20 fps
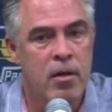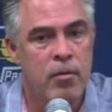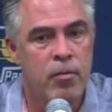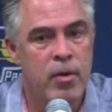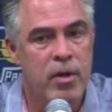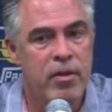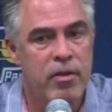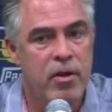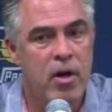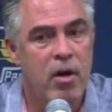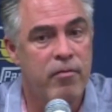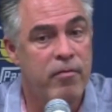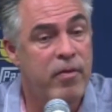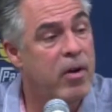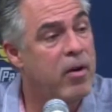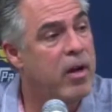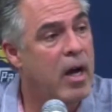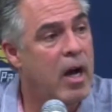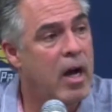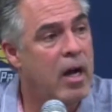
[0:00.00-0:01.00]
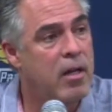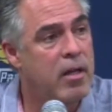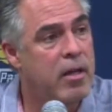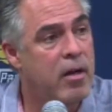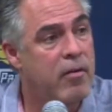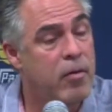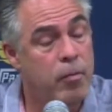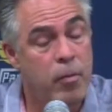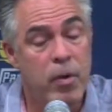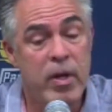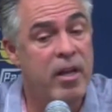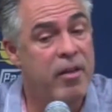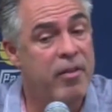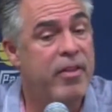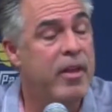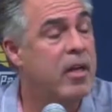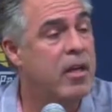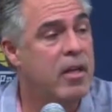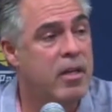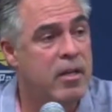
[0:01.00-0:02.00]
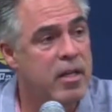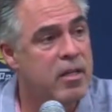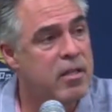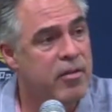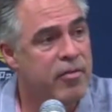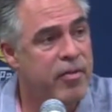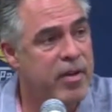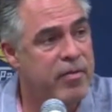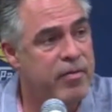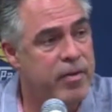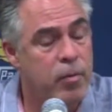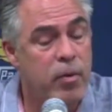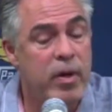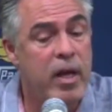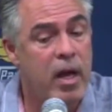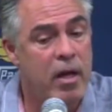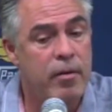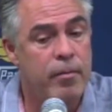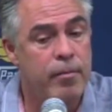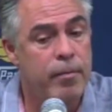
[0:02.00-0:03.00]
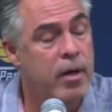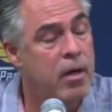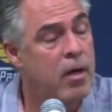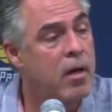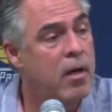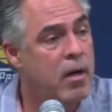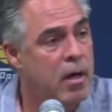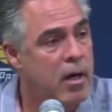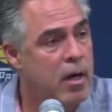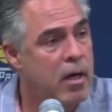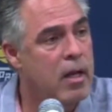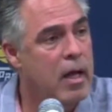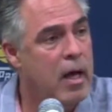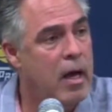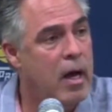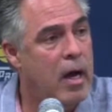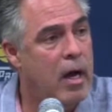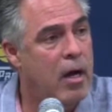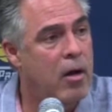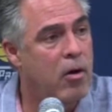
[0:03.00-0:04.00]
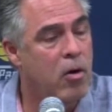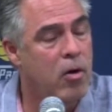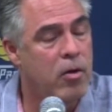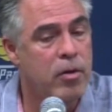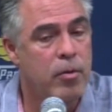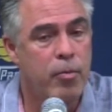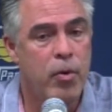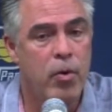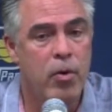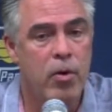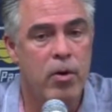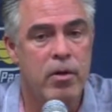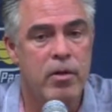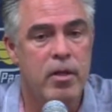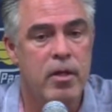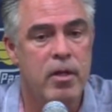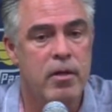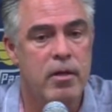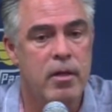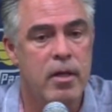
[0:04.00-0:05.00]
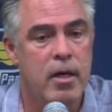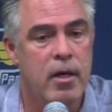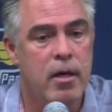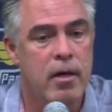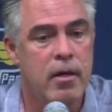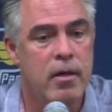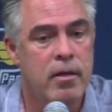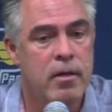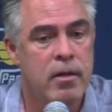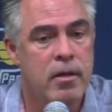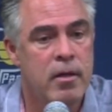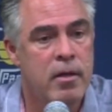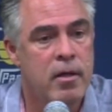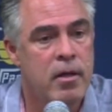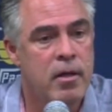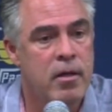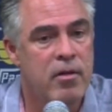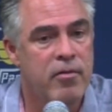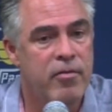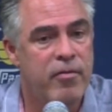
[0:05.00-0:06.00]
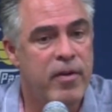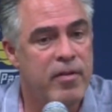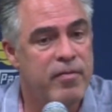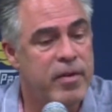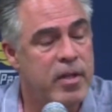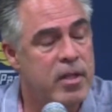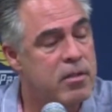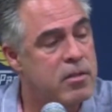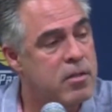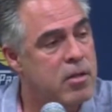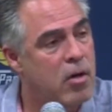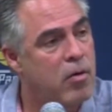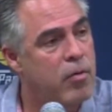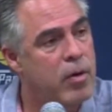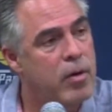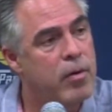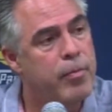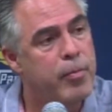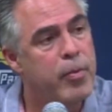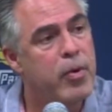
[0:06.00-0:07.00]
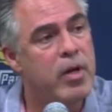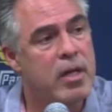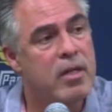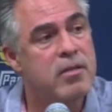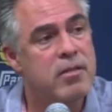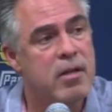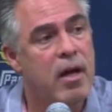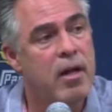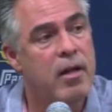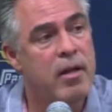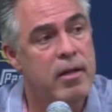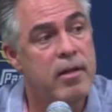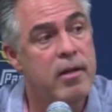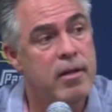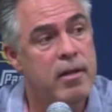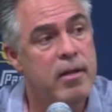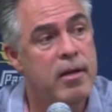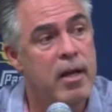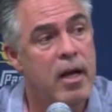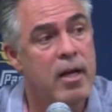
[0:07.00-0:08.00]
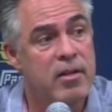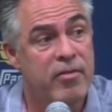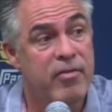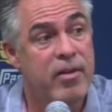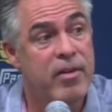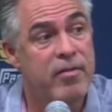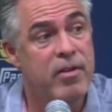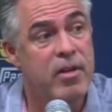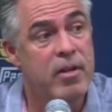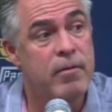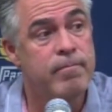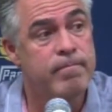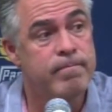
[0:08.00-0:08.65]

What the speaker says: we thought very highly of him. We didn't think he'd get to 50. We had him a lot higher on the board than 50, so we were pretty excited that he got to 50.